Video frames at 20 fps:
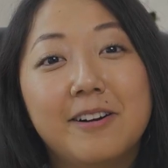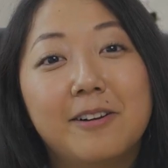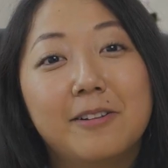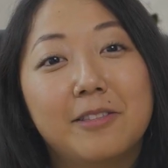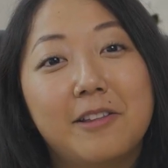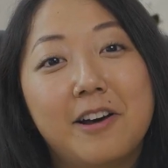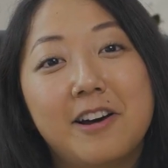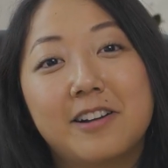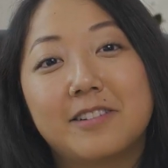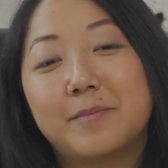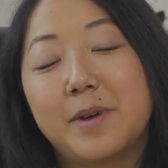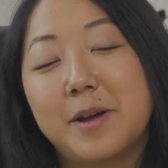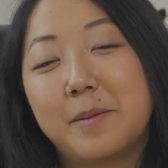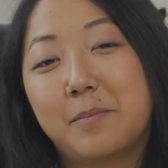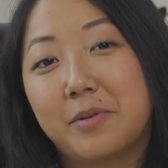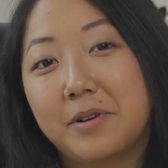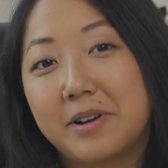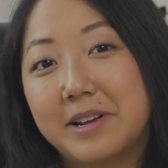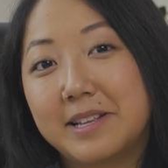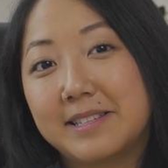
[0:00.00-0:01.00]
a lot of my
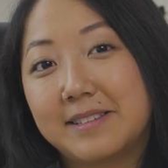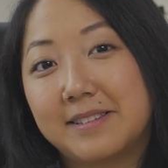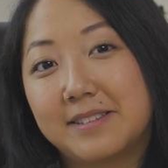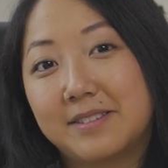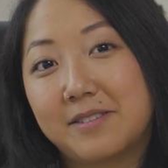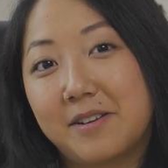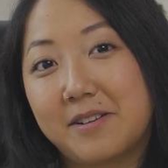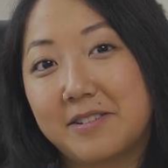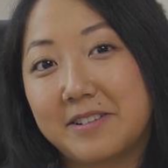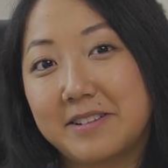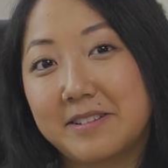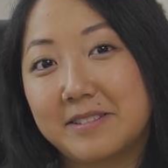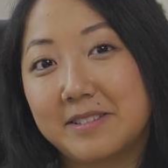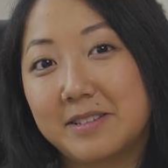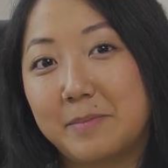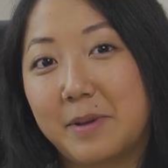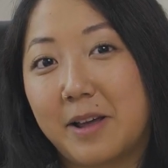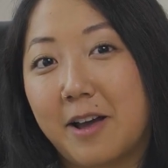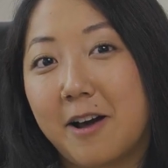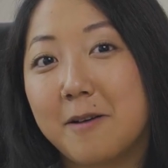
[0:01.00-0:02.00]
prints started
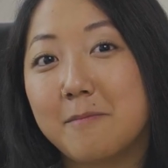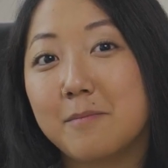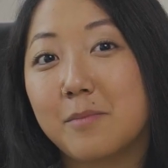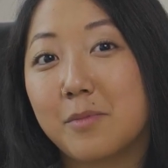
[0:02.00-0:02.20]
to become